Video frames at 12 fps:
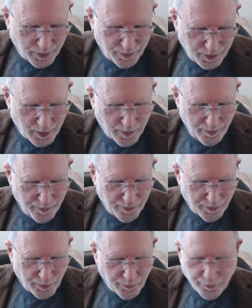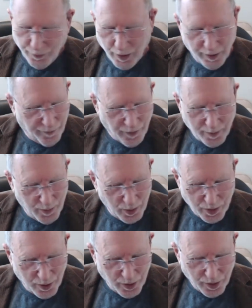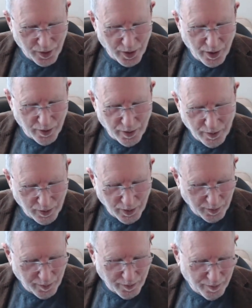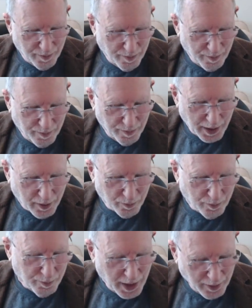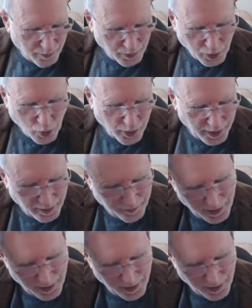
some very fine musicians here, and made a recording of